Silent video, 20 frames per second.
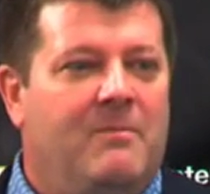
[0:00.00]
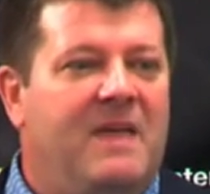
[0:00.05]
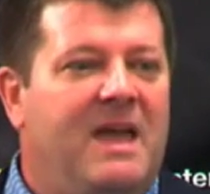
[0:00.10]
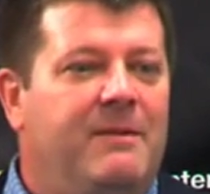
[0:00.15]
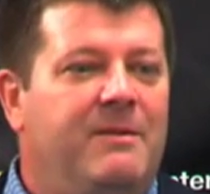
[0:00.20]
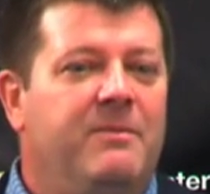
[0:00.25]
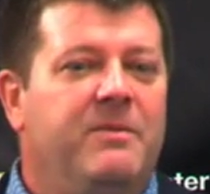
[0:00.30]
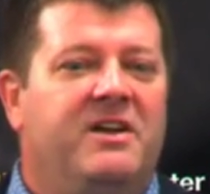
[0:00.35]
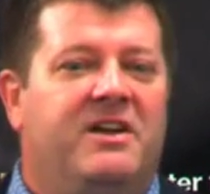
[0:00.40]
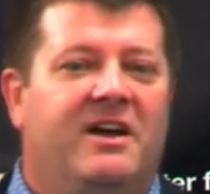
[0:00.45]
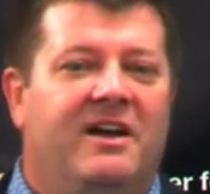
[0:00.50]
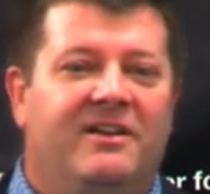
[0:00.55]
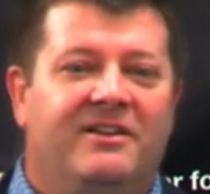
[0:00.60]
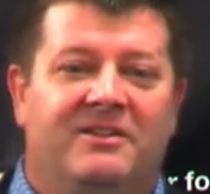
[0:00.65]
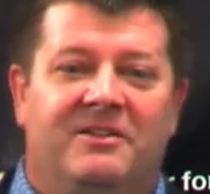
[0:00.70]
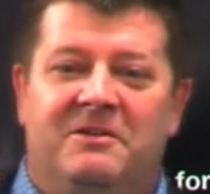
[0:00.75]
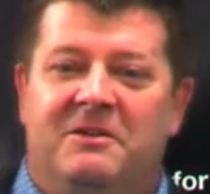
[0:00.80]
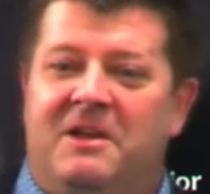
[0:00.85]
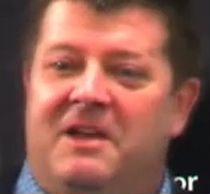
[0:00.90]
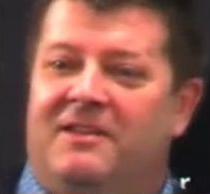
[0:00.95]
Maybe
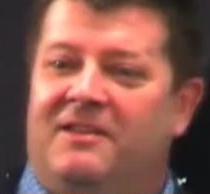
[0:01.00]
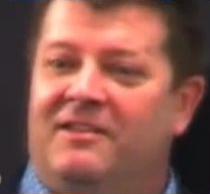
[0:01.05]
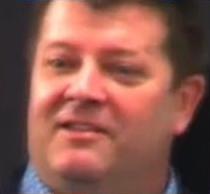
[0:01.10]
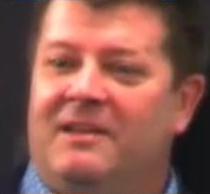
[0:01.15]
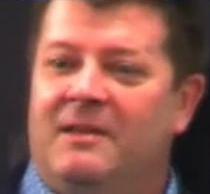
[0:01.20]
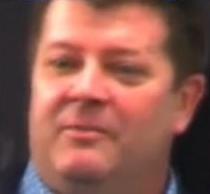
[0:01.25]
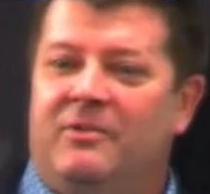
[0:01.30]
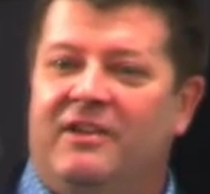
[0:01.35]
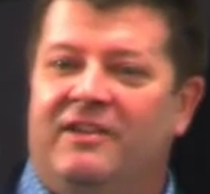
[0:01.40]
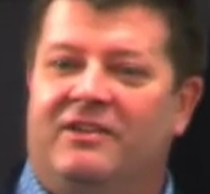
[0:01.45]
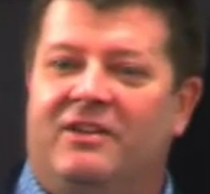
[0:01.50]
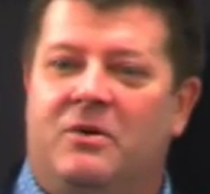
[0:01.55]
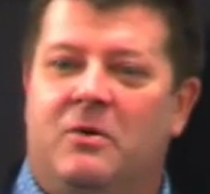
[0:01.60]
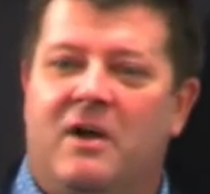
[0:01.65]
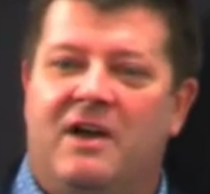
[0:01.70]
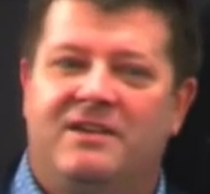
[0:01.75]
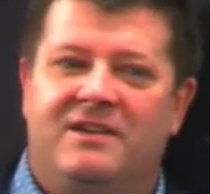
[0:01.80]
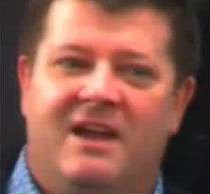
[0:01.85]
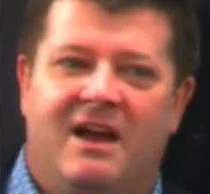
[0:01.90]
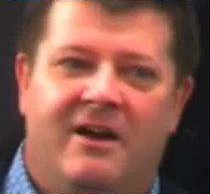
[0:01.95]
because it's as simple as the
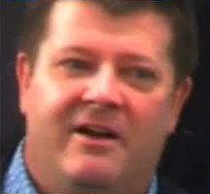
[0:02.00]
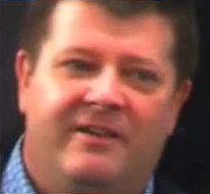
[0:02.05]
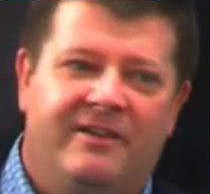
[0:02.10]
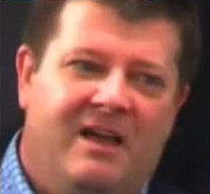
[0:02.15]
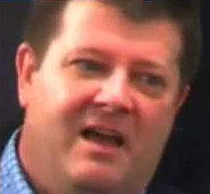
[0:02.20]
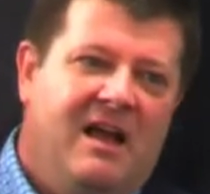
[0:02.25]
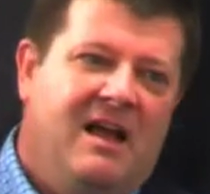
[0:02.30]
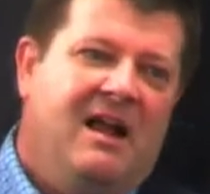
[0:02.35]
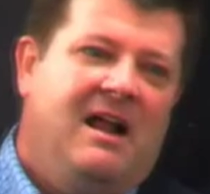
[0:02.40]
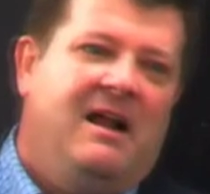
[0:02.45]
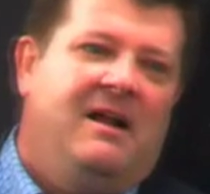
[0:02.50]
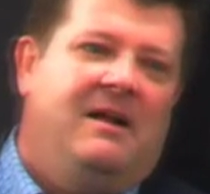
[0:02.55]
questionnaire is,